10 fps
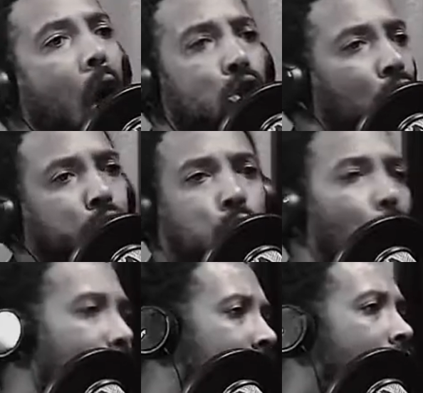you're
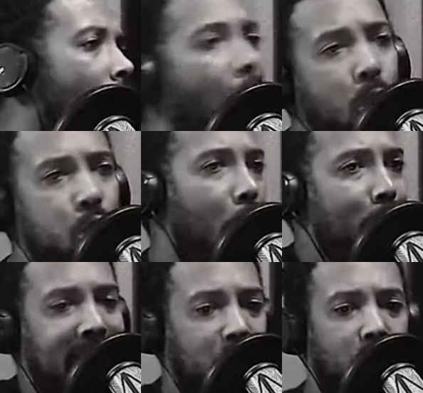stupid. Oh, you're
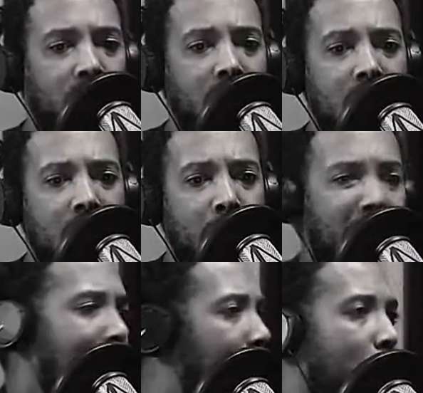mental.
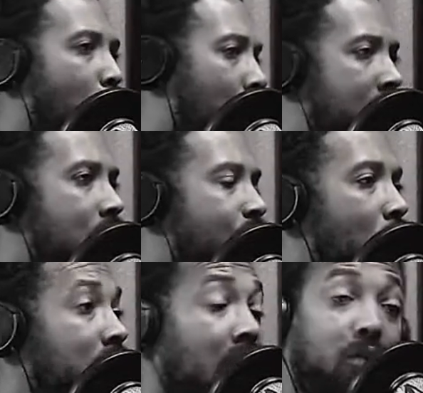Black people weren't here
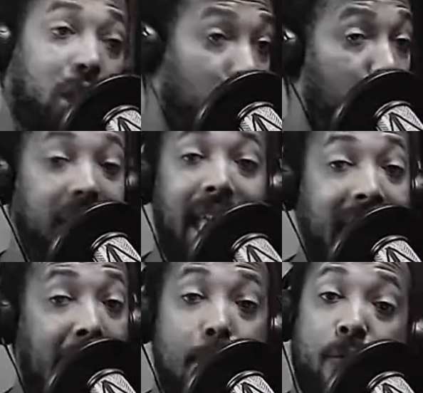first. Did you read They
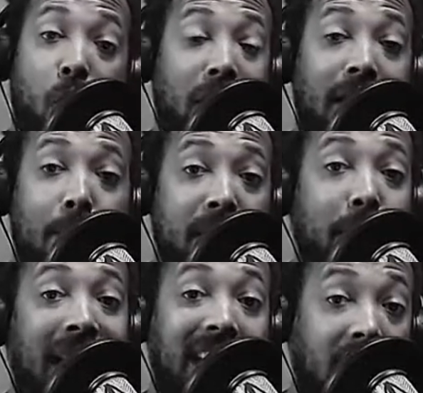Came Before Columbus
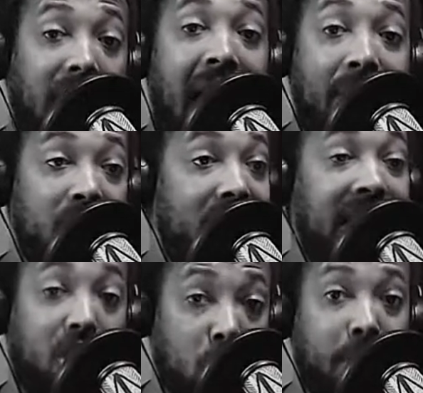by Dr. Ivan Van
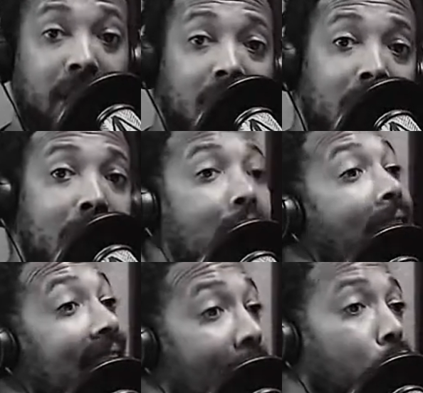Sertima?
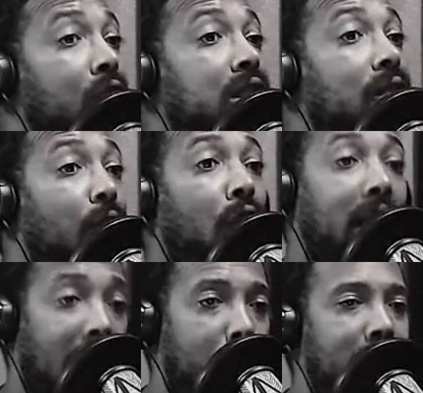And now Christopher
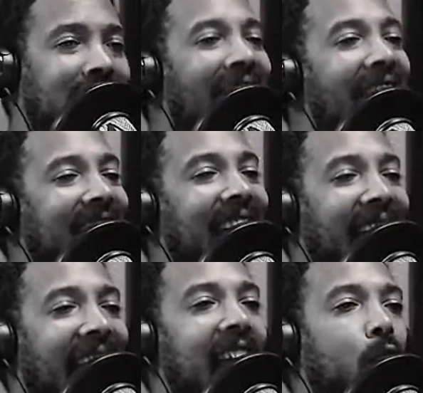Columbus,
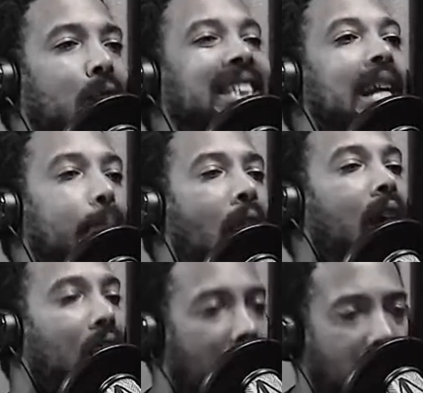a.k.a. Cristobal
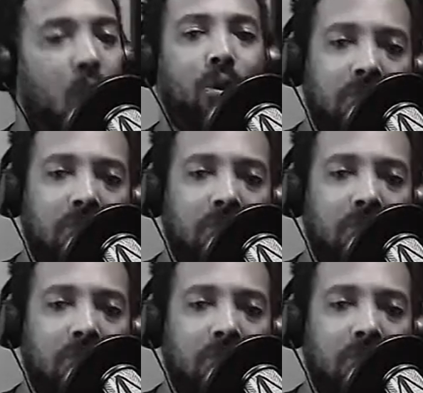Colon,